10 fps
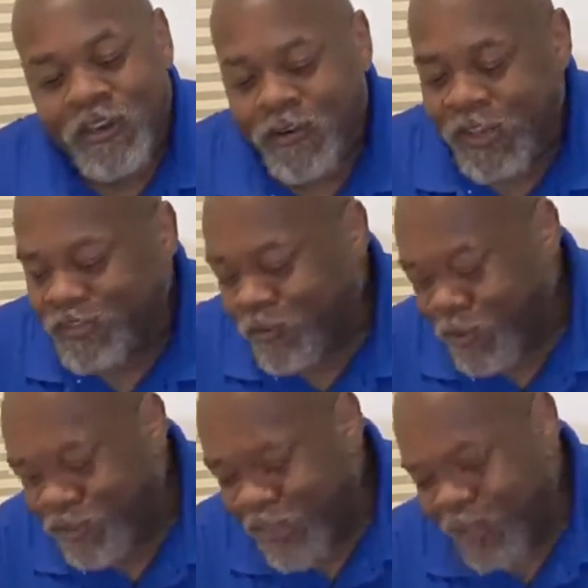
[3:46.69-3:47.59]
all right, so
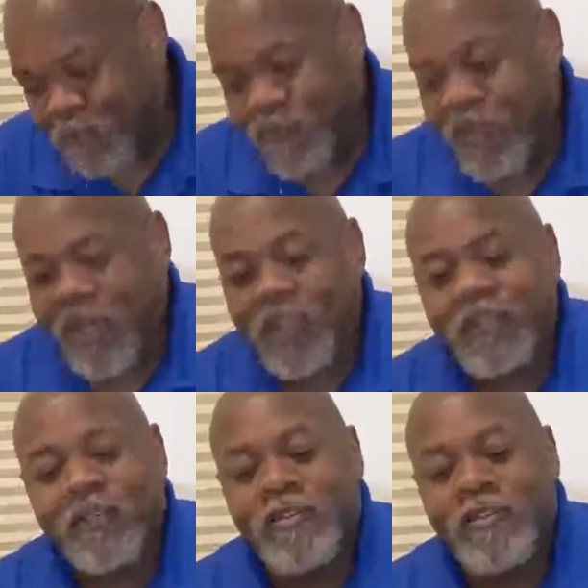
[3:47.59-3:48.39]
on top we've got